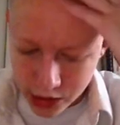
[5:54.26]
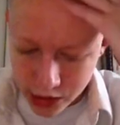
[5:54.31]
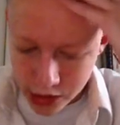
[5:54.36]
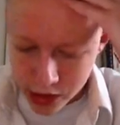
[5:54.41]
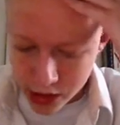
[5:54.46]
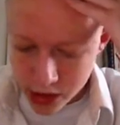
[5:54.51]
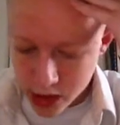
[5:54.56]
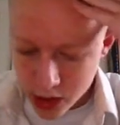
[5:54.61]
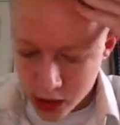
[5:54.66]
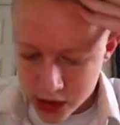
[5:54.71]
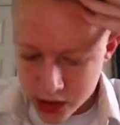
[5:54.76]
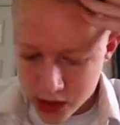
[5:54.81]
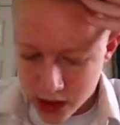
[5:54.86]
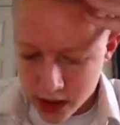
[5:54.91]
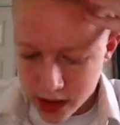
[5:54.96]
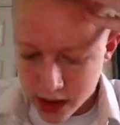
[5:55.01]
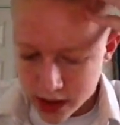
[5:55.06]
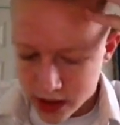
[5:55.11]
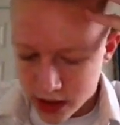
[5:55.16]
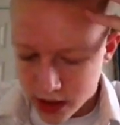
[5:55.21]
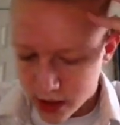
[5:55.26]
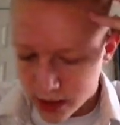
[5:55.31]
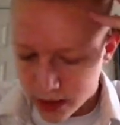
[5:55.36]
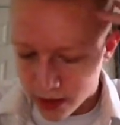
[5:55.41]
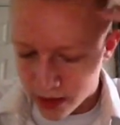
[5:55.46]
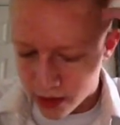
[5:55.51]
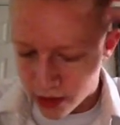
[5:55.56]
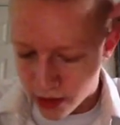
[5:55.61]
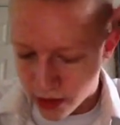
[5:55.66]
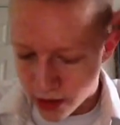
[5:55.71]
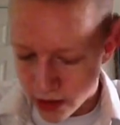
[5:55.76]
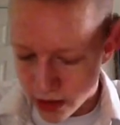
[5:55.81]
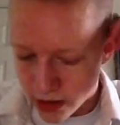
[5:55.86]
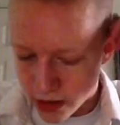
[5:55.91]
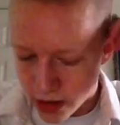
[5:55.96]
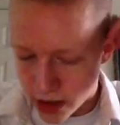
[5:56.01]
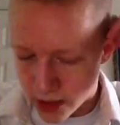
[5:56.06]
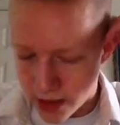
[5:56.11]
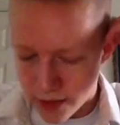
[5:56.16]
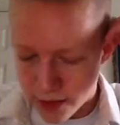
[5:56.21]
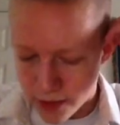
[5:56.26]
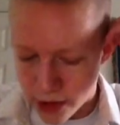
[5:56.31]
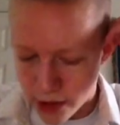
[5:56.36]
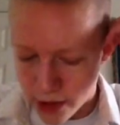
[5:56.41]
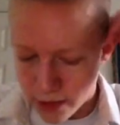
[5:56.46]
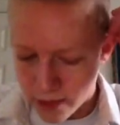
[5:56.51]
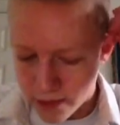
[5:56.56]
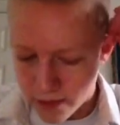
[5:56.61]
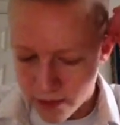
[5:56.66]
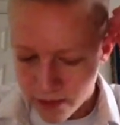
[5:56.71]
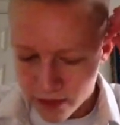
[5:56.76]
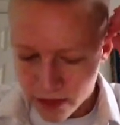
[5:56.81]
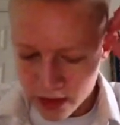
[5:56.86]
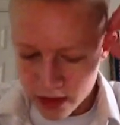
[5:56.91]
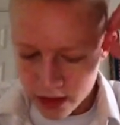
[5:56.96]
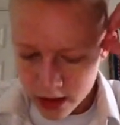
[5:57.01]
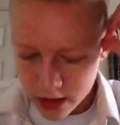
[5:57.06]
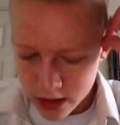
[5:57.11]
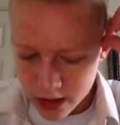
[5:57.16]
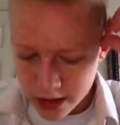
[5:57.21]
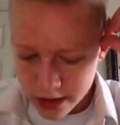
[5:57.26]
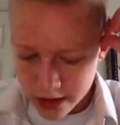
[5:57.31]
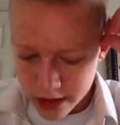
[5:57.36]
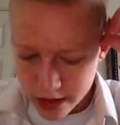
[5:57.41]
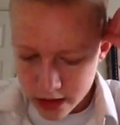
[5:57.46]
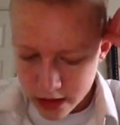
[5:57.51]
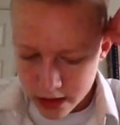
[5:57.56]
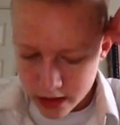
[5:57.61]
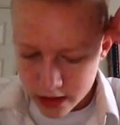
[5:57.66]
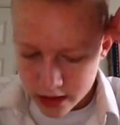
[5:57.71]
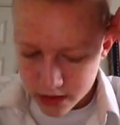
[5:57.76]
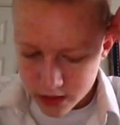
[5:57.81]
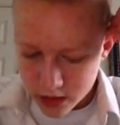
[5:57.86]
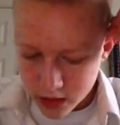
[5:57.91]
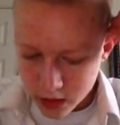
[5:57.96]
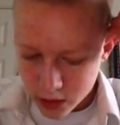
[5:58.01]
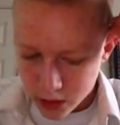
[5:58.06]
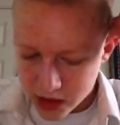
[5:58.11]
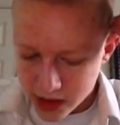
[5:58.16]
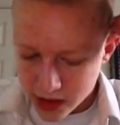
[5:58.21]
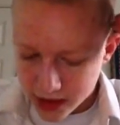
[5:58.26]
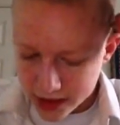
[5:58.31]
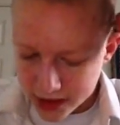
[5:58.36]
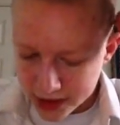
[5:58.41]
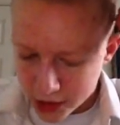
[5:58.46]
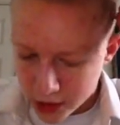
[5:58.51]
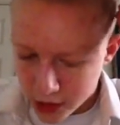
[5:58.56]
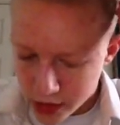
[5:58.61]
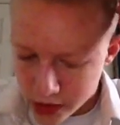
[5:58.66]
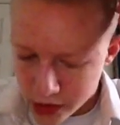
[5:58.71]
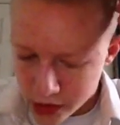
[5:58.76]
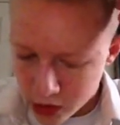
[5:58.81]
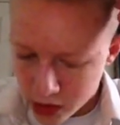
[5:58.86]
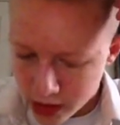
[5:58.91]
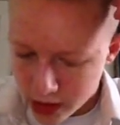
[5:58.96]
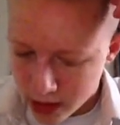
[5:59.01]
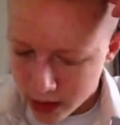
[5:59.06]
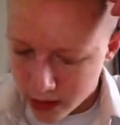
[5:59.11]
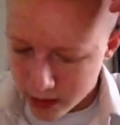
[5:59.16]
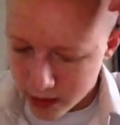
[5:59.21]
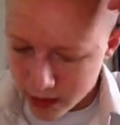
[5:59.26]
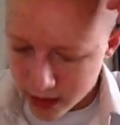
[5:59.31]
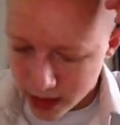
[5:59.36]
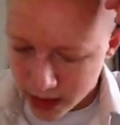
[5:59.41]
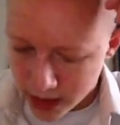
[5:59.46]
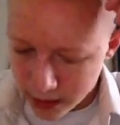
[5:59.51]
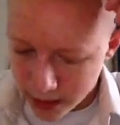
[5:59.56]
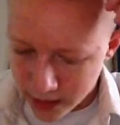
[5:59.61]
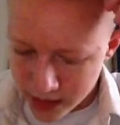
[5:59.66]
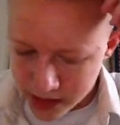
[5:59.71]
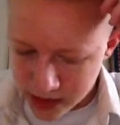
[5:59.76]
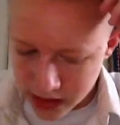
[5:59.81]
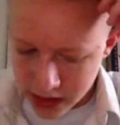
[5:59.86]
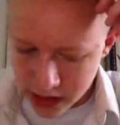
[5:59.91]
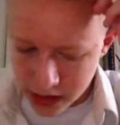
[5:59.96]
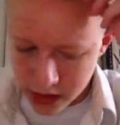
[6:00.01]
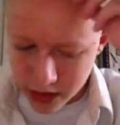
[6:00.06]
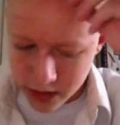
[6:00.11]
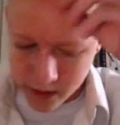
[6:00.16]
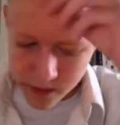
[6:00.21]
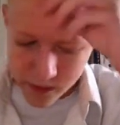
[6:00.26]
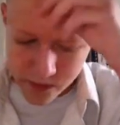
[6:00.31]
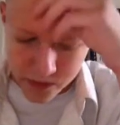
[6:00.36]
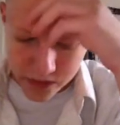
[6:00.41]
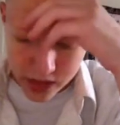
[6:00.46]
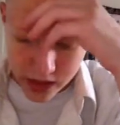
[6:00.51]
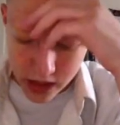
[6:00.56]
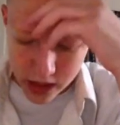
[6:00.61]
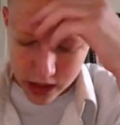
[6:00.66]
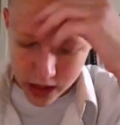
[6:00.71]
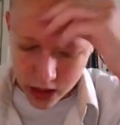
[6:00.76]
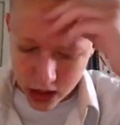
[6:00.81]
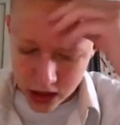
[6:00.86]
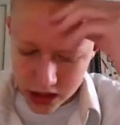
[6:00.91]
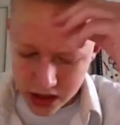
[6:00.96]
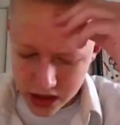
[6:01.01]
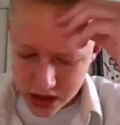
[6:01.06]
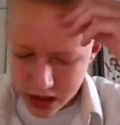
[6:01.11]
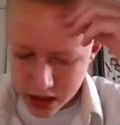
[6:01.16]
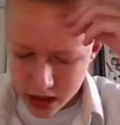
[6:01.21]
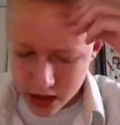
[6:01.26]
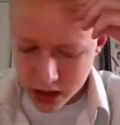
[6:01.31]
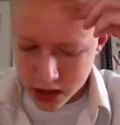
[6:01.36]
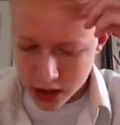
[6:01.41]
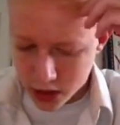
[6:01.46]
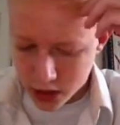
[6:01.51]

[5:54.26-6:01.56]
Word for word: you should know it's gonna, it's gonna come after you. It's gonna come after you. Once I let the creature out, I met death, its claws and teeth